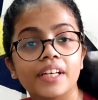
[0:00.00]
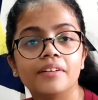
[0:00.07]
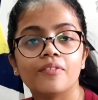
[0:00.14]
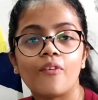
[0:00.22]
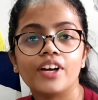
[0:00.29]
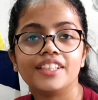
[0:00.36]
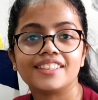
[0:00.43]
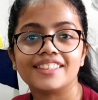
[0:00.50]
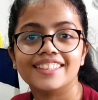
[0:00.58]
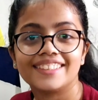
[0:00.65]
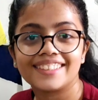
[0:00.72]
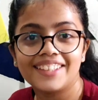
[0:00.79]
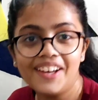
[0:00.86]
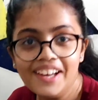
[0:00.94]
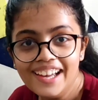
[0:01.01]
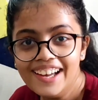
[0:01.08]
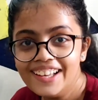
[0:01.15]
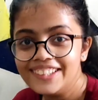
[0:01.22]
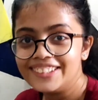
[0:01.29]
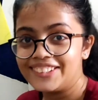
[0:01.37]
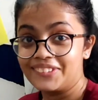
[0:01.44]
the invoices.
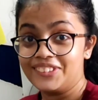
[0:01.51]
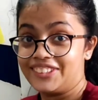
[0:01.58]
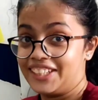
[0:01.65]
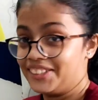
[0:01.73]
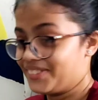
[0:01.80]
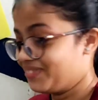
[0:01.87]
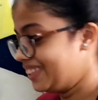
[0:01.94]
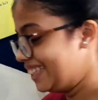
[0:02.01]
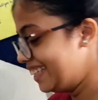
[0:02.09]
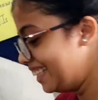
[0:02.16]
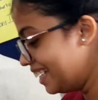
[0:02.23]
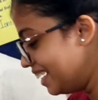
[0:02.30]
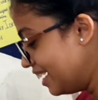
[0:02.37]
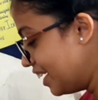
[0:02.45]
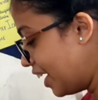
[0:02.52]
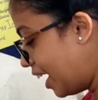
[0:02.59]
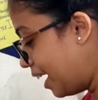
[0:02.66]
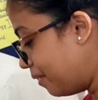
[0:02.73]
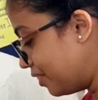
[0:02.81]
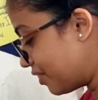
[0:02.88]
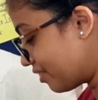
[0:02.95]
Don't judge me.
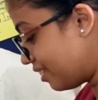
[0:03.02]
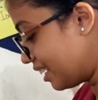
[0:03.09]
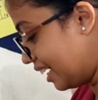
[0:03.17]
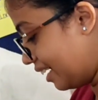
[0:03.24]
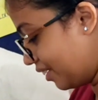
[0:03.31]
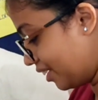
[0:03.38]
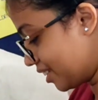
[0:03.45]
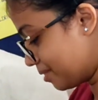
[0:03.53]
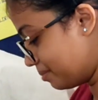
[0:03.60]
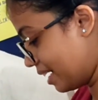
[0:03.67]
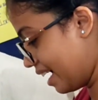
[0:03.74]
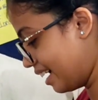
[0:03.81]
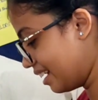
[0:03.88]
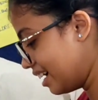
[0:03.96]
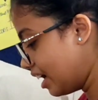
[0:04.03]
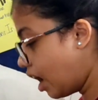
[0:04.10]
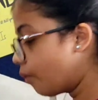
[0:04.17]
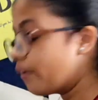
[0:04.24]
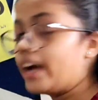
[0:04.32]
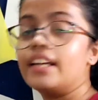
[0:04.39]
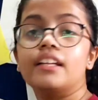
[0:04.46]
I literally have lost my head.
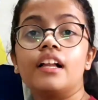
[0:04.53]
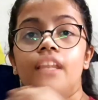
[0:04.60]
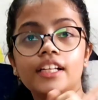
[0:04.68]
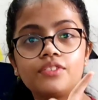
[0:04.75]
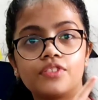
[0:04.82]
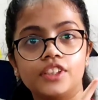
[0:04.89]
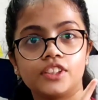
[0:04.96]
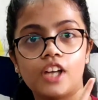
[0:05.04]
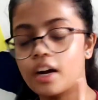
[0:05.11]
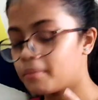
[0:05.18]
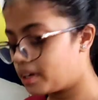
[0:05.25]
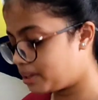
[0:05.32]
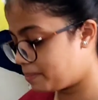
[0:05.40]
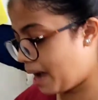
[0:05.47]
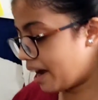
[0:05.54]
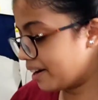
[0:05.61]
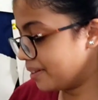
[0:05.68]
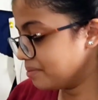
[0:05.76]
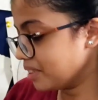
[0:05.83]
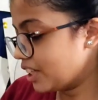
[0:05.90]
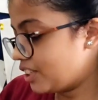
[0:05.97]
Oh right, let's first talk about the bag.
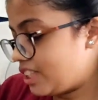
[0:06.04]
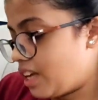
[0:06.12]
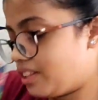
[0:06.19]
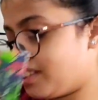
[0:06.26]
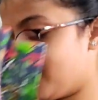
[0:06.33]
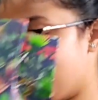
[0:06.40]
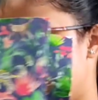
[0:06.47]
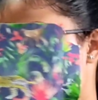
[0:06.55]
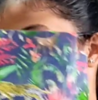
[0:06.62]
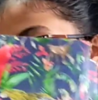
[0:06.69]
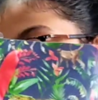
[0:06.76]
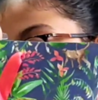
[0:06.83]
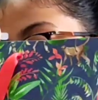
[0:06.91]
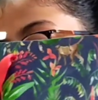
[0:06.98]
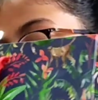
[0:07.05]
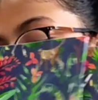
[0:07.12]
So this is the bag.